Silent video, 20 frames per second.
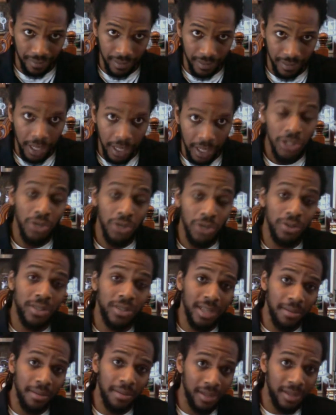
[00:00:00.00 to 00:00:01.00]
So
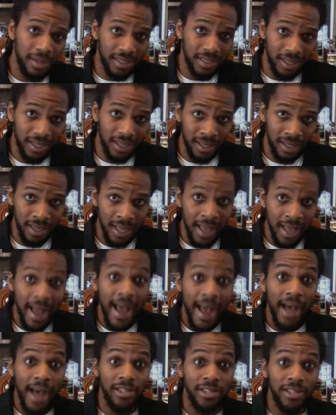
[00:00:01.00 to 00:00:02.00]
similar to
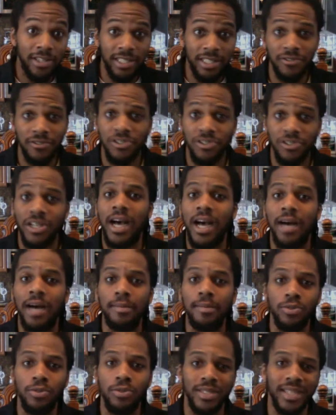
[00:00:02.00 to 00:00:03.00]
how Steve
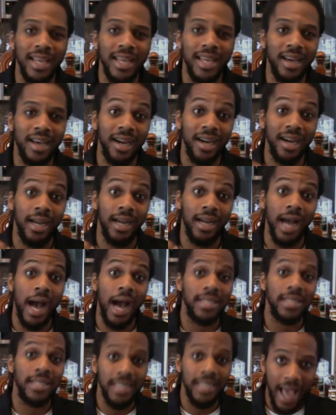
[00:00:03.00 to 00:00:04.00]
Jobs was like a
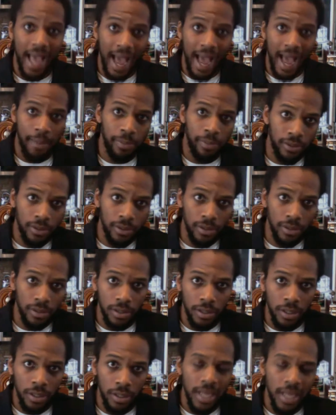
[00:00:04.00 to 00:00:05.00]
god to Apple,
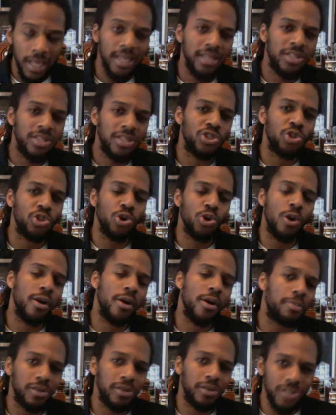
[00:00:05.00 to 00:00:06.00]
his story
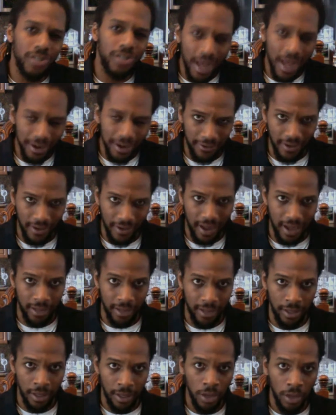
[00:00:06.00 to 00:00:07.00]

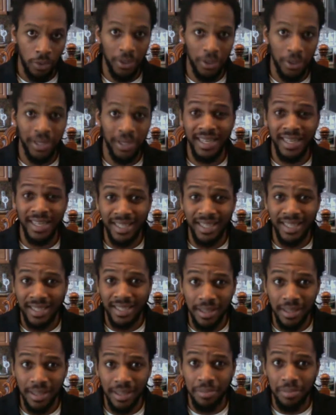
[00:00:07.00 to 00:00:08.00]
personified what it is
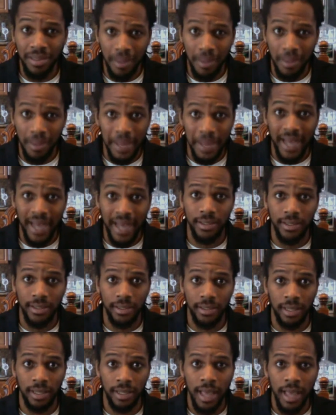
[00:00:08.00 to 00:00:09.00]
to be the
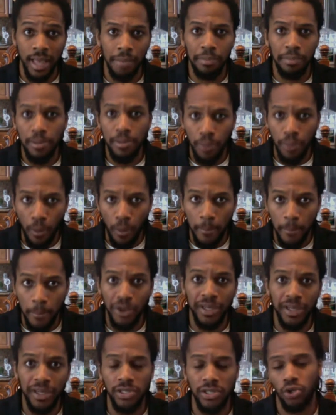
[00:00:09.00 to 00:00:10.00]
best. And people bought
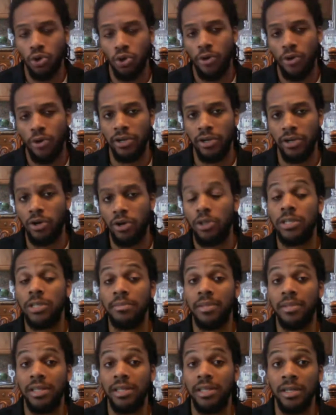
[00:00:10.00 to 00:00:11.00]
his story and
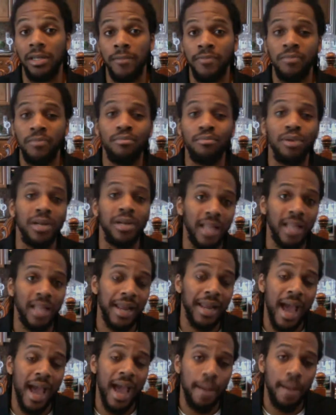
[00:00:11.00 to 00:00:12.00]
ultimately bought a lot
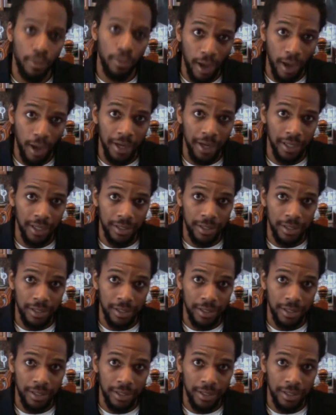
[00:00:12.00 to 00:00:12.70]
of Apple products.